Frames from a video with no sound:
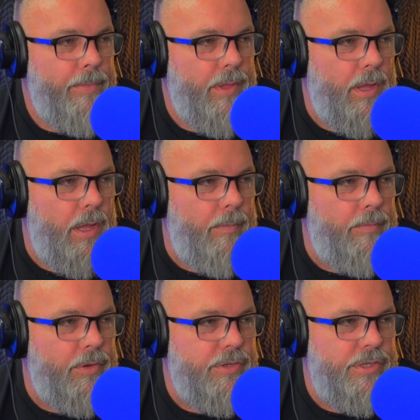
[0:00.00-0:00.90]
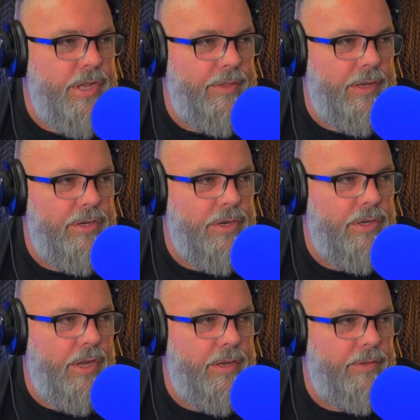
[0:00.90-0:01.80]
There's nothing turned
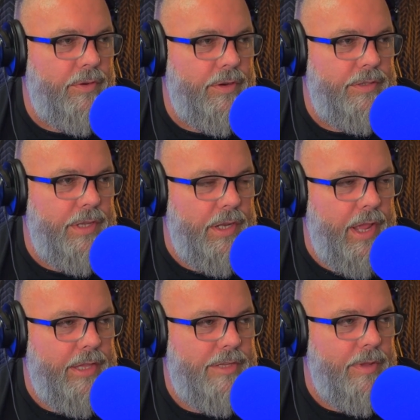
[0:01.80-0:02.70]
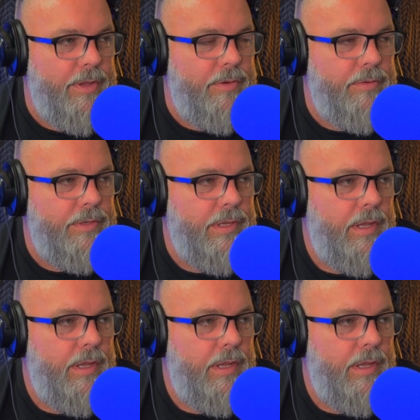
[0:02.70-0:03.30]
on as far as the enhancement goes.